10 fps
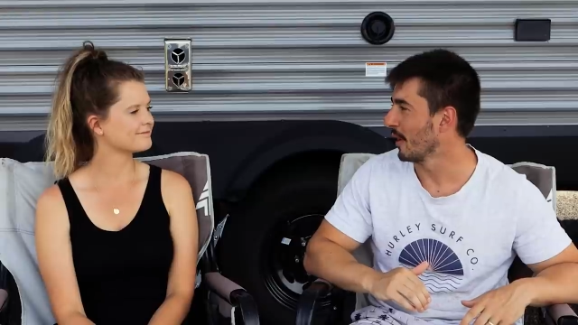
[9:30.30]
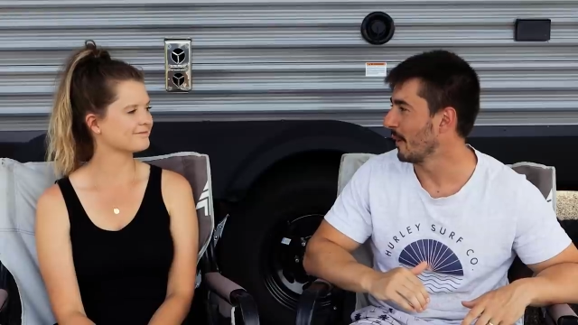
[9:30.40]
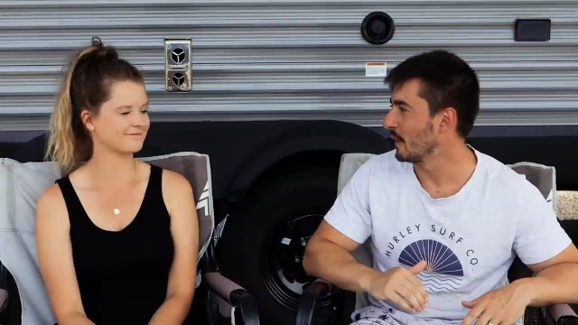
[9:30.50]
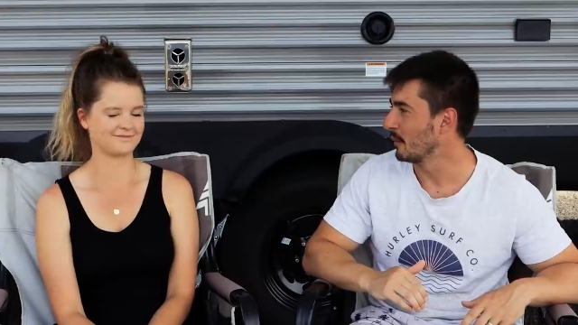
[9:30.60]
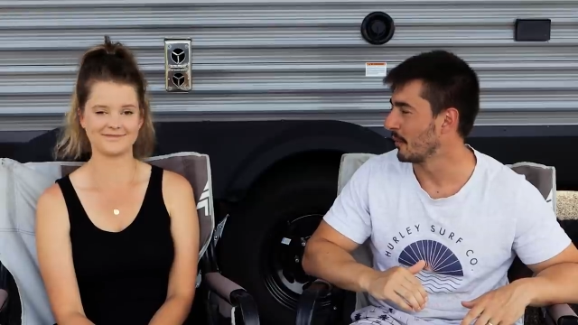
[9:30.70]

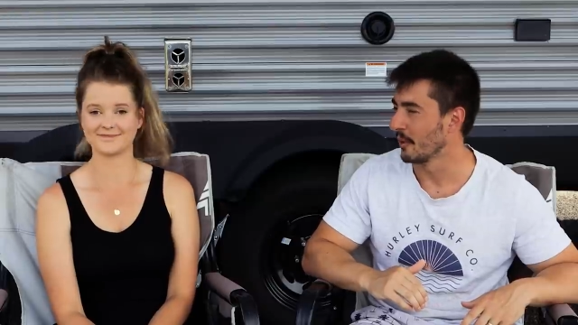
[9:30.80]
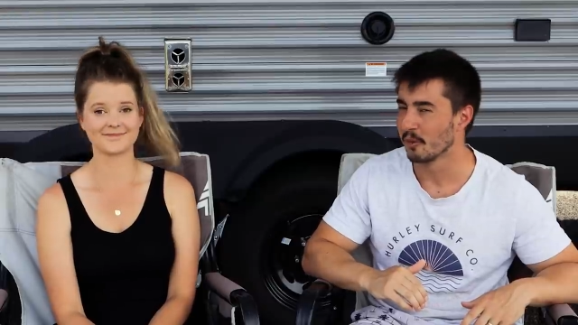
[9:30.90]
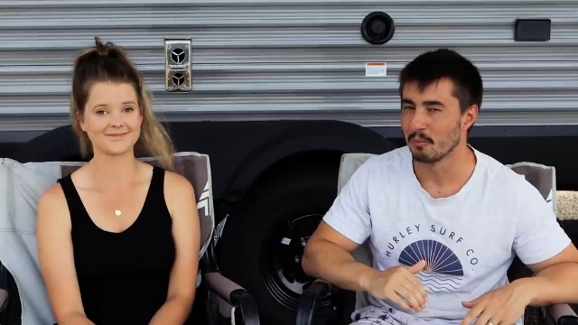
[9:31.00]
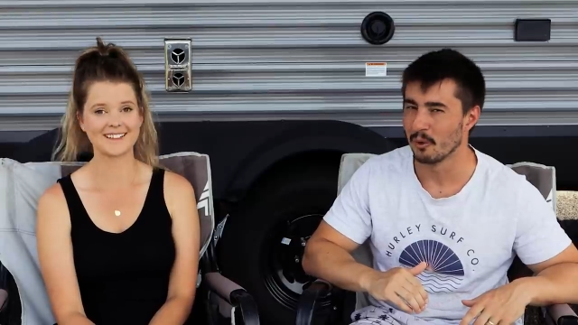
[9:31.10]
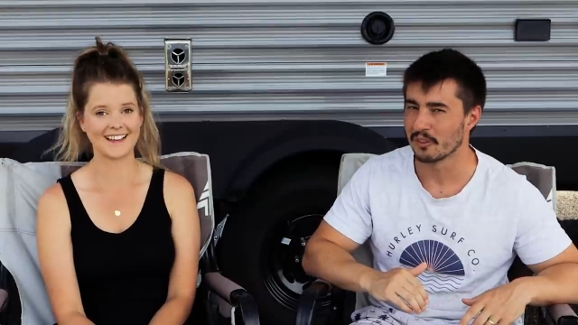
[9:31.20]
Speaker 1: priority with those
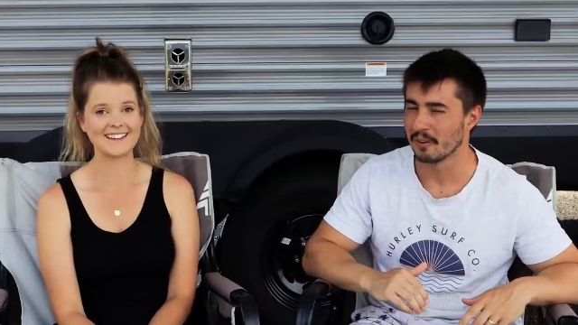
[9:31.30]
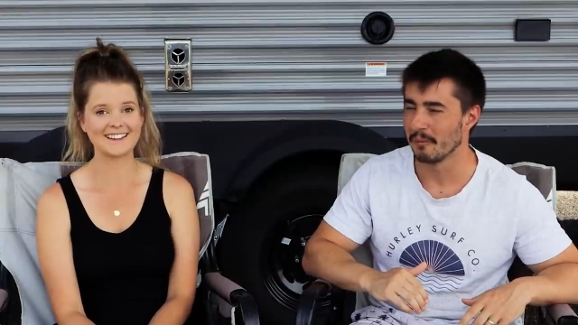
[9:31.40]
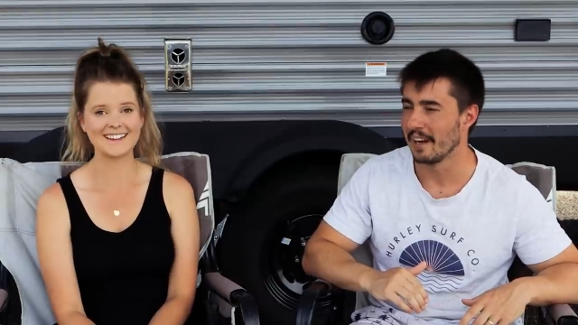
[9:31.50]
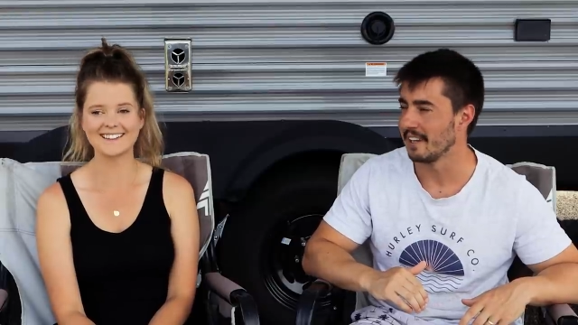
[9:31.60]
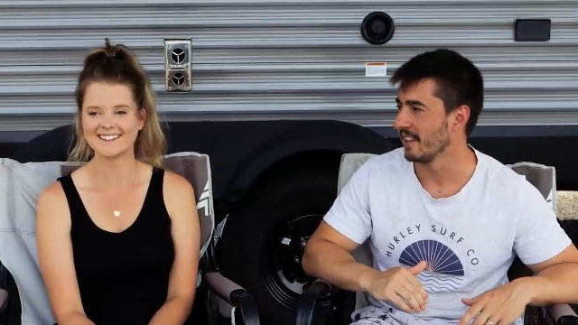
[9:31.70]
both
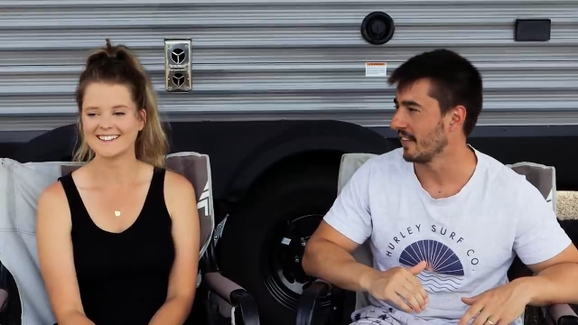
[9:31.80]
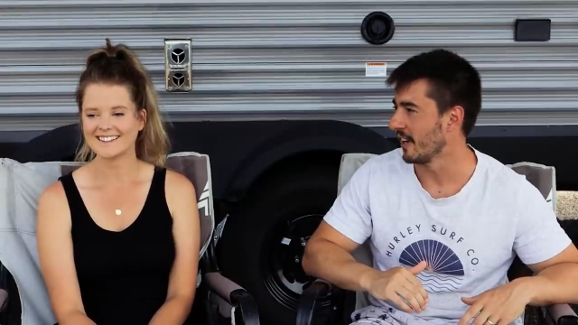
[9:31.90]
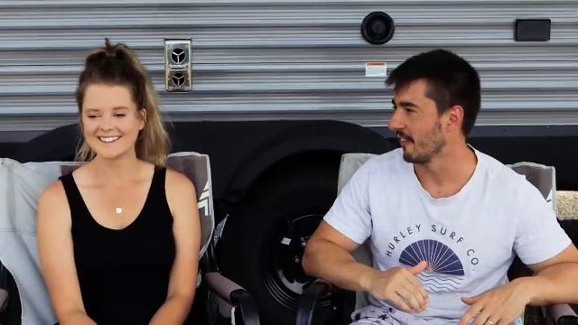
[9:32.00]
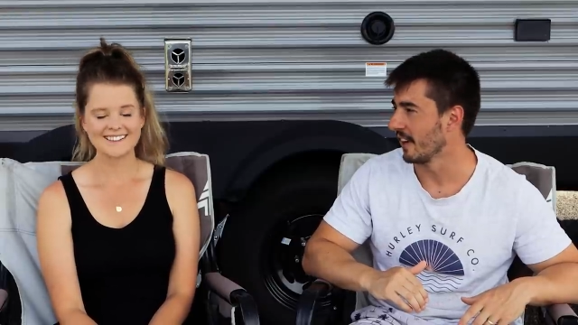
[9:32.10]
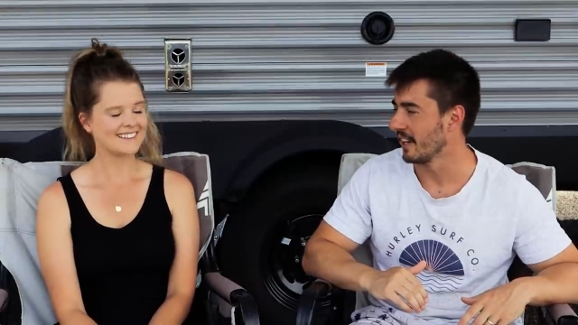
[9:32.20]
combined in
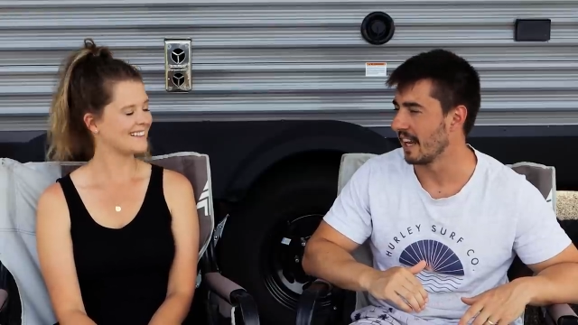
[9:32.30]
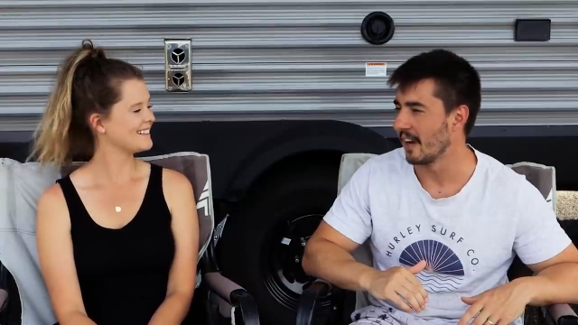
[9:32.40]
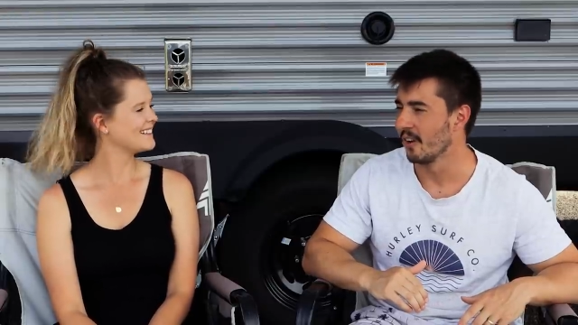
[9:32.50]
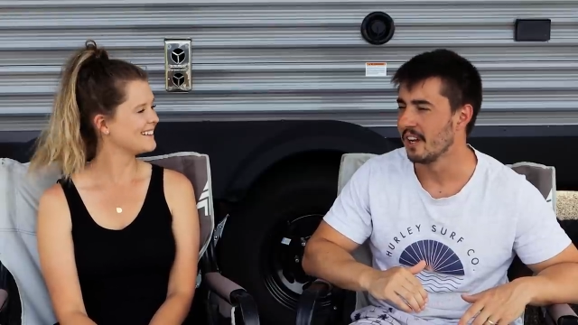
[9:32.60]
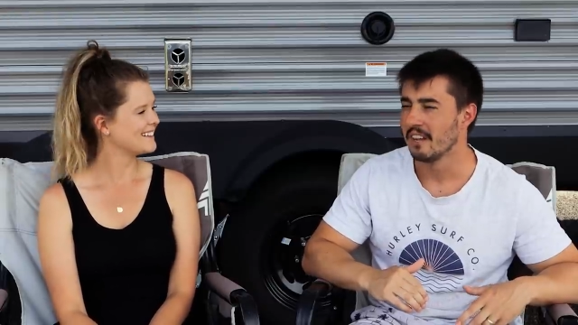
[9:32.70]
that right now.